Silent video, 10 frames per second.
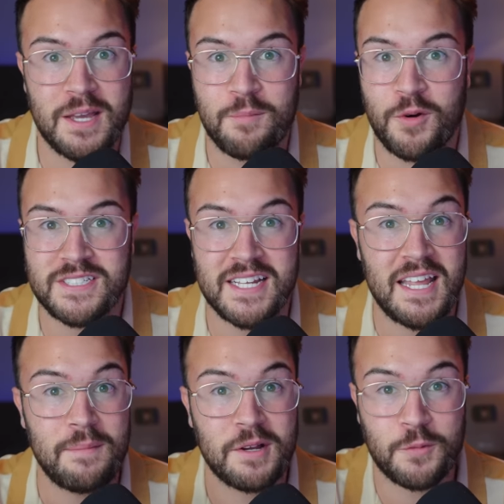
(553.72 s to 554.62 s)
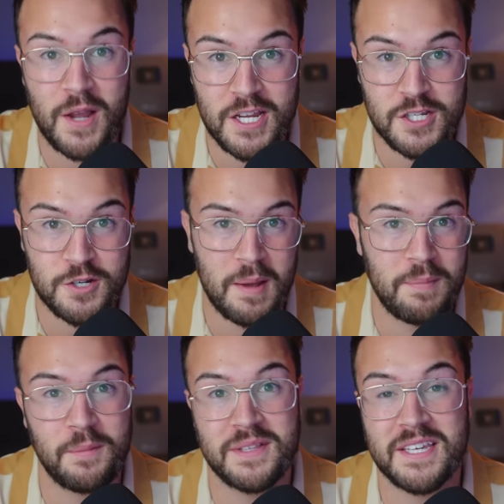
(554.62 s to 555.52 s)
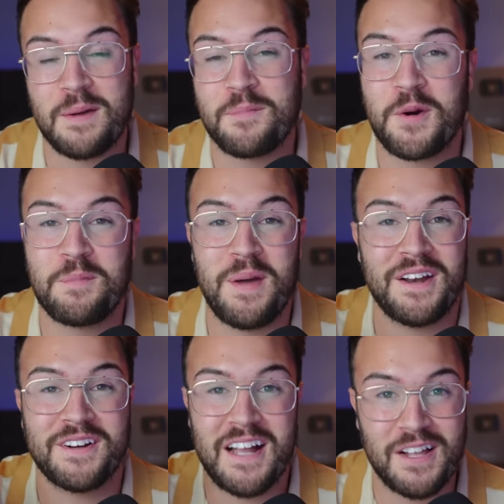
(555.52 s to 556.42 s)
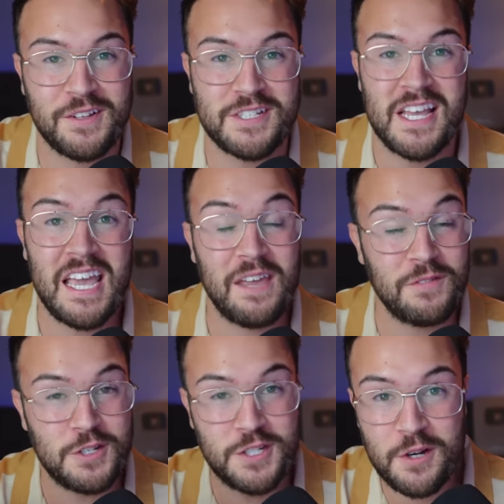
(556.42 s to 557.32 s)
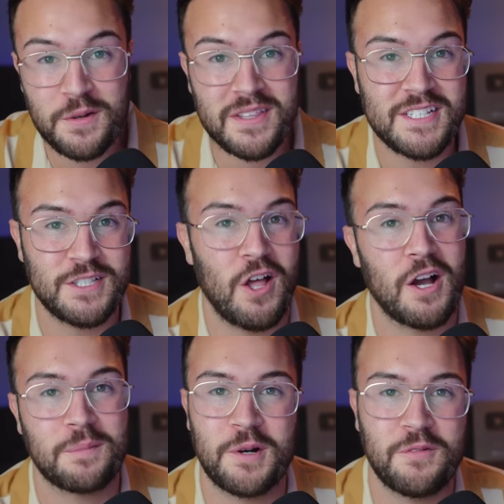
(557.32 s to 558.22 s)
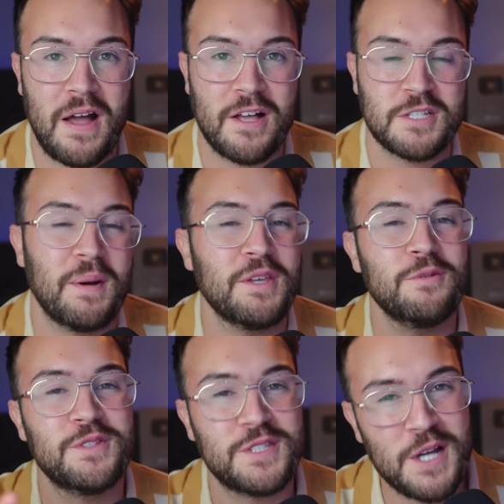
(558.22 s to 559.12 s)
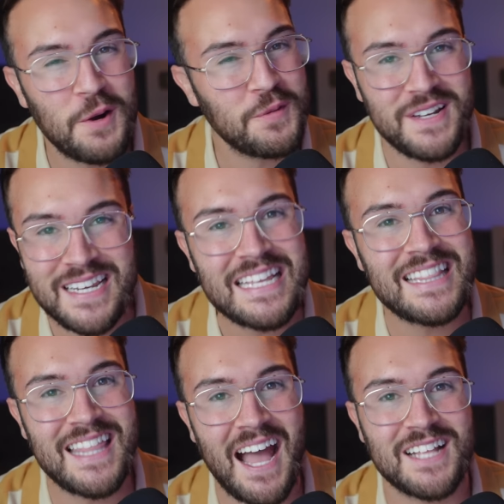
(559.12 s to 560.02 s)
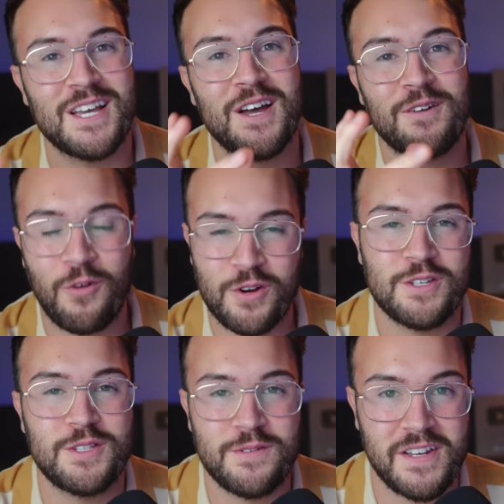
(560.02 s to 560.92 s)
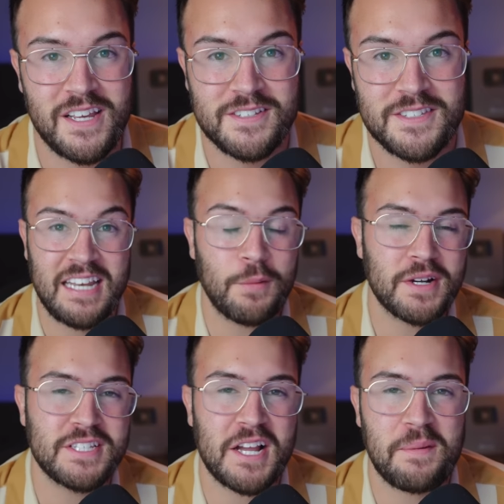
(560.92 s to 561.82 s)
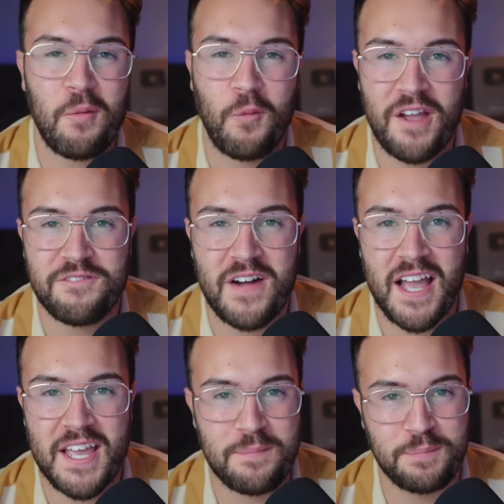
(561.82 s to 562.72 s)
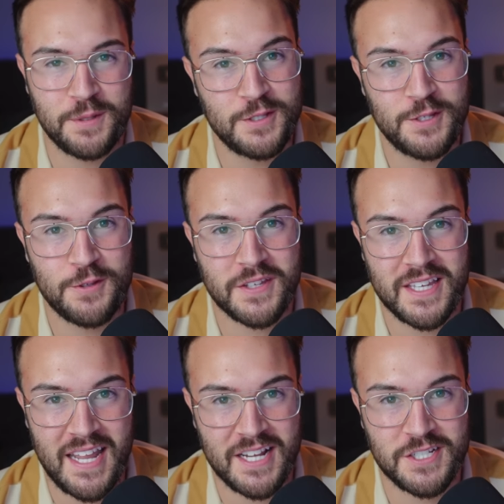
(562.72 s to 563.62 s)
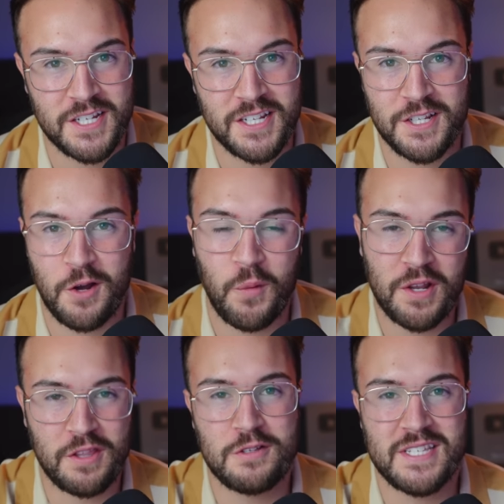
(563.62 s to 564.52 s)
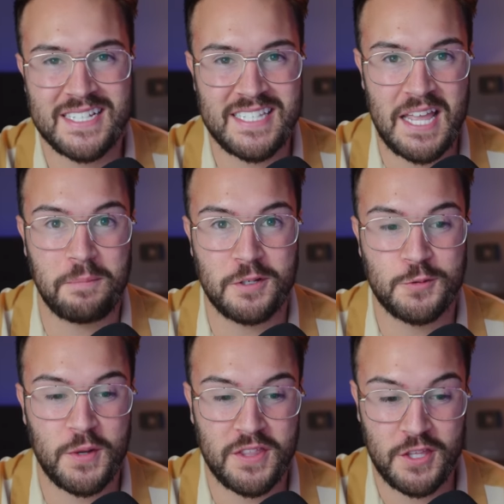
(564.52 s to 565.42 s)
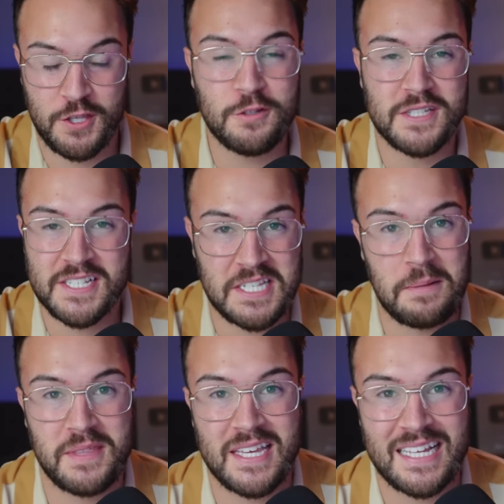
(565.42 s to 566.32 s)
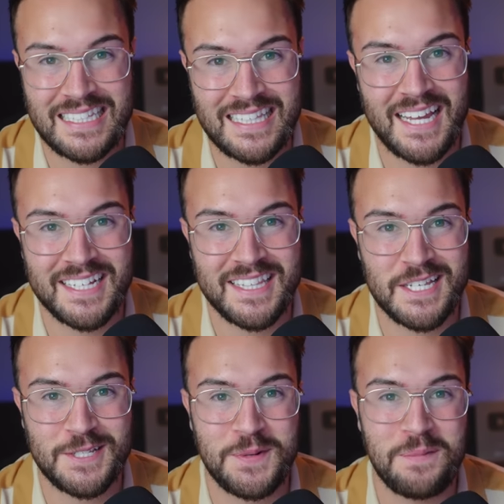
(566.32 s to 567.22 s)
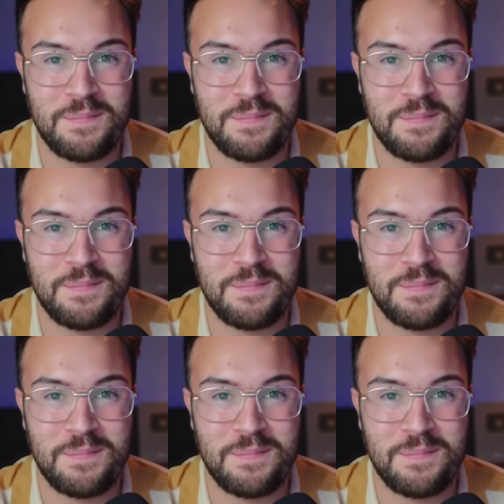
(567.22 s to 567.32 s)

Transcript: get more dynamic range. You might be able to get more better colors if you shoot in these log profiles, but you don't need that for YouTube videos. Now we're gonna talk about Wi-Fi and Bluetooth connection. You know, one one of those examples with using something like this would